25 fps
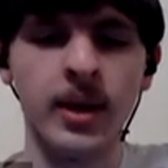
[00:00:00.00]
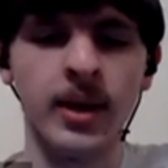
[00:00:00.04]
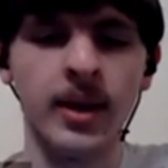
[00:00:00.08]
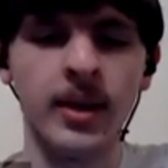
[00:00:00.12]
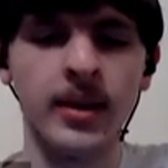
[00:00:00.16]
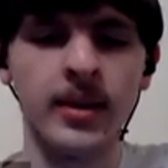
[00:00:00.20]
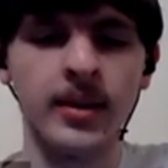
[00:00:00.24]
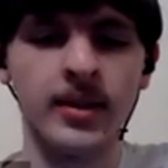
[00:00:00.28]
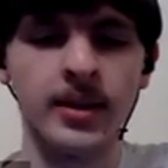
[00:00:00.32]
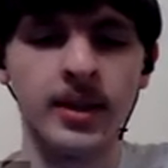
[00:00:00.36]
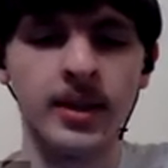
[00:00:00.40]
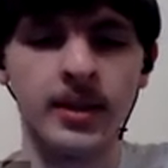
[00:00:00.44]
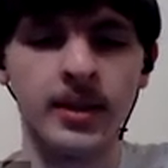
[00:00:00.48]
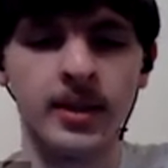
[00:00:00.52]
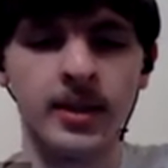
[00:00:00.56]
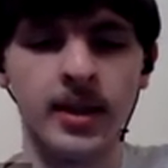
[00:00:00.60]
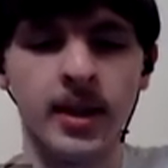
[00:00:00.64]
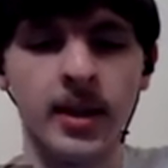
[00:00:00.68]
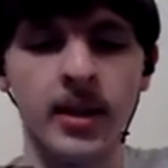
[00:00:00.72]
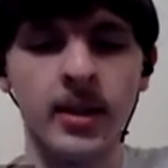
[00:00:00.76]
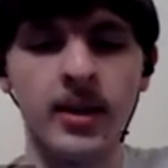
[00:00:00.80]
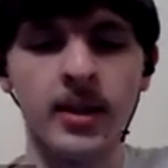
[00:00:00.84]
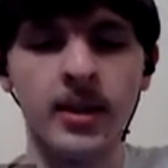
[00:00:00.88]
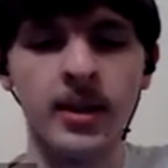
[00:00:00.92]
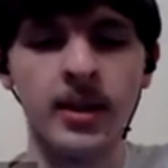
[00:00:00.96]
because
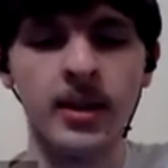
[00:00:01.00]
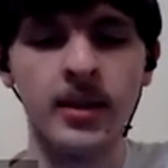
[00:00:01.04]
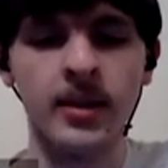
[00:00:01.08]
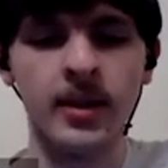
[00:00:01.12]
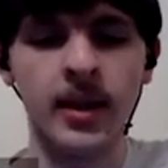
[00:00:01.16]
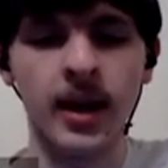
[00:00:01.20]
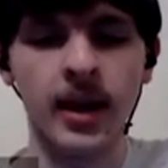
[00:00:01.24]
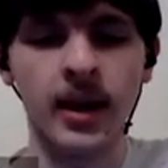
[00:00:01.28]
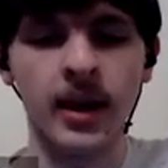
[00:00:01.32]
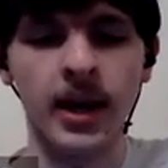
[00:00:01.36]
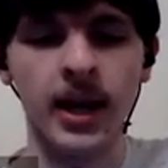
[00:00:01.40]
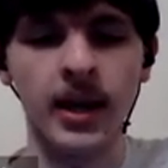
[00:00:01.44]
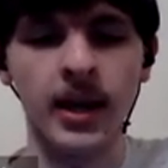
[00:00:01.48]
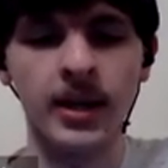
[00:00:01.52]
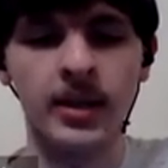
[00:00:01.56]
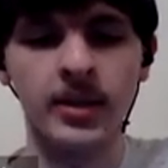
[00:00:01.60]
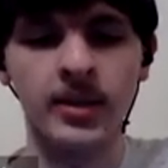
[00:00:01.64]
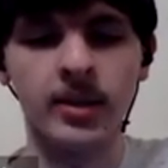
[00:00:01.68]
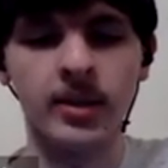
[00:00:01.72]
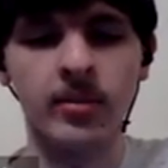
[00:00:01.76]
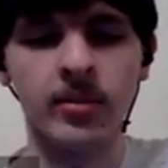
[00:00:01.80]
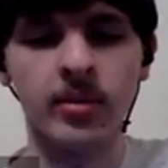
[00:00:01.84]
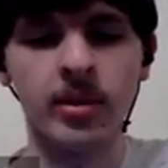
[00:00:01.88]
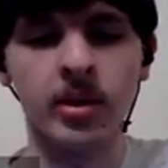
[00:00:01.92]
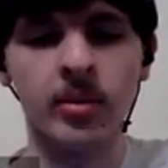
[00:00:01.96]
in that
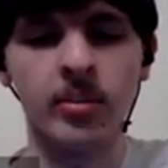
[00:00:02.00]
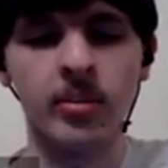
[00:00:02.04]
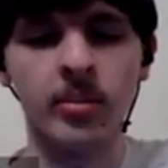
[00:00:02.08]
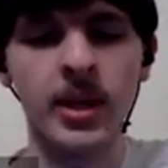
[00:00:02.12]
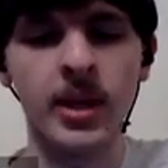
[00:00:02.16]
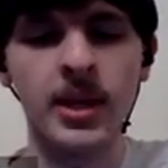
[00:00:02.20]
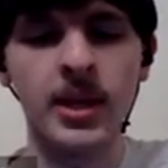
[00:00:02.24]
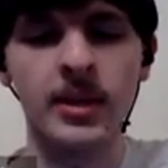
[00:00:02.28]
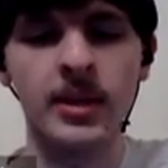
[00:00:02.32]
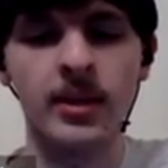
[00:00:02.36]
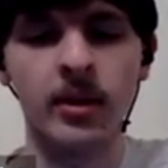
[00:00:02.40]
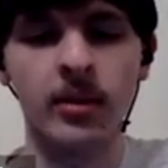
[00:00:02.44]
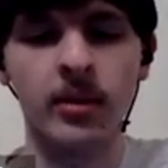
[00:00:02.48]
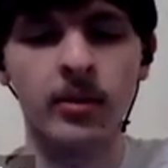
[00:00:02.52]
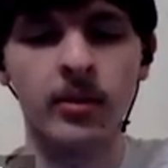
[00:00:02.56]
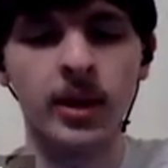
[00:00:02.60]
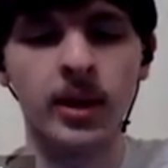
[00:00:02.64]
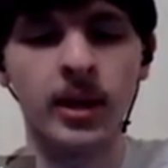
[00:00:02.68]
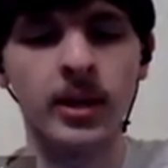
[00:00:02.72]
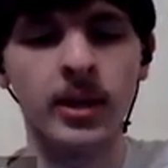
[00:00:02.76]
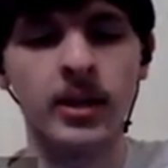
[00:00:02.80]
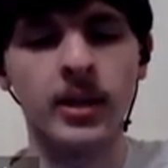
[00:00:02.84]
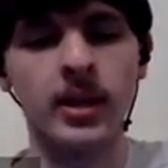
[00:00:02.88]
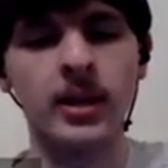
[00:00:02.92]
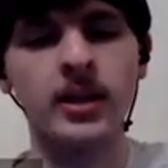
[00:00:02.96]
case terminal B is
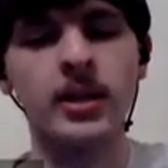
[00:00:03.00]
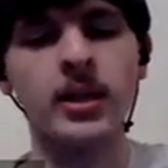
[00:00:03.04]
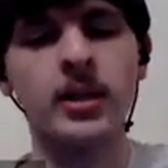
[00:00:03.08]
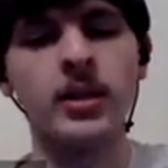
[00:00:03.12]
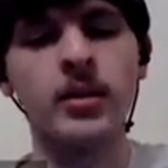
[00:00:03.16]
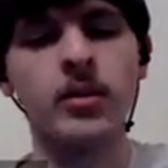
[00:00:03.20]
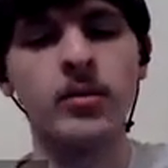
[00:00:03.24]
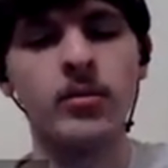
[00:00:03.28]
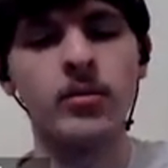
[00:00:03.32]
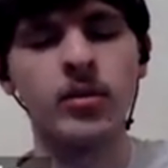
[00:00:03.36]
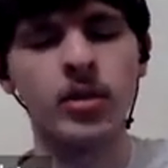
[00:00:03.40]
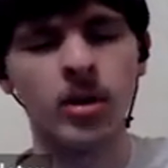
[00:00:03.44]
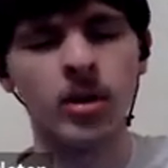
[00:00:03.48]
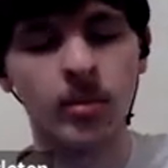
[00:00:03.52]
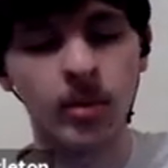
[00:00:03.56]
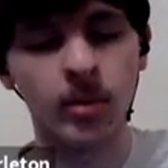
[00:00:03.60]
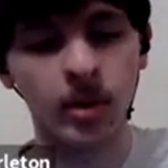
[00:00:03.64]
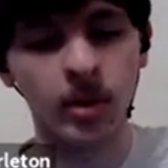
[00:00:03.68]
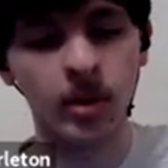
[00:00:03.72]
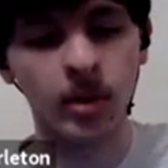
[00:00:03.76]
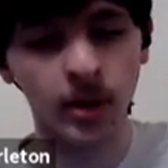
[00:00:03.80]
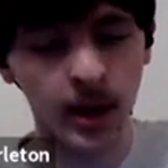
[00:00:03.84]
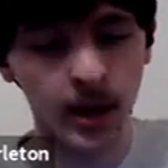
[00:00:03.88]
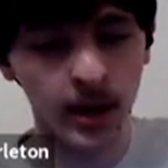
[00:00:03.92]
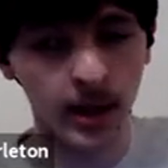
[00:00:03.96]
only connected to
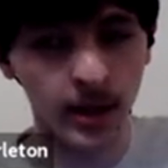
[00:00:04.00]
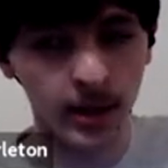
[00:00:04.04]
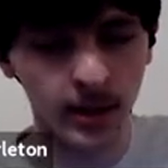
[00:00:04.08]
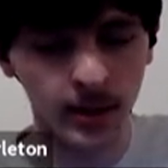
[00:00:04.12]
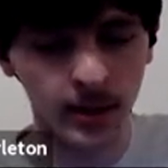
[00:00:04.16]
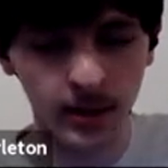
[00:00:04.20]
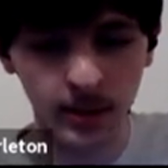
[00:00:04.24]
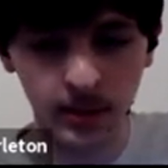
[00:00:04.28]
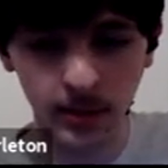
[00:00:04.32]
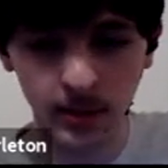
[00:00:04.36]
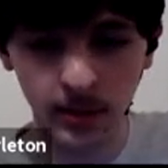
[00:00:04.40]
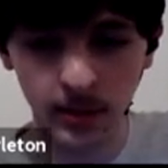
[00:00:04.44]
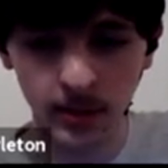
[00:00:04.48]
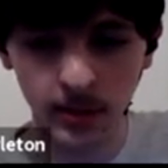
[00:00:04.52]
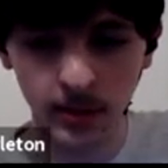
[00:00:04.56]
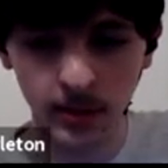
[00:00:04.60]
terminal A.